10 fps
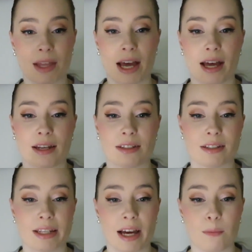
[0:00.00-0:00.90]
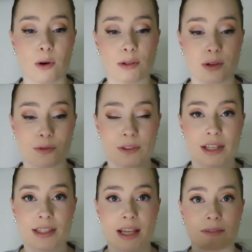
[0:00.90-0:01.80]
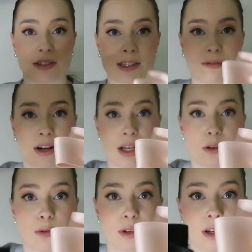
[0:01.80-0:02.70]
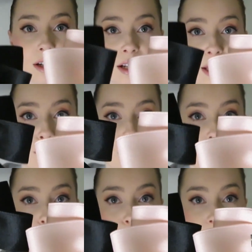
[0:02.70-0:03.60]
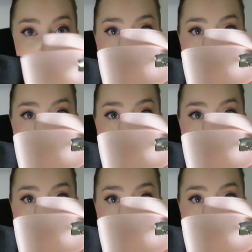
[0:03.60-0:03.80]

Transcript: And yeah, both of these have this very good clip once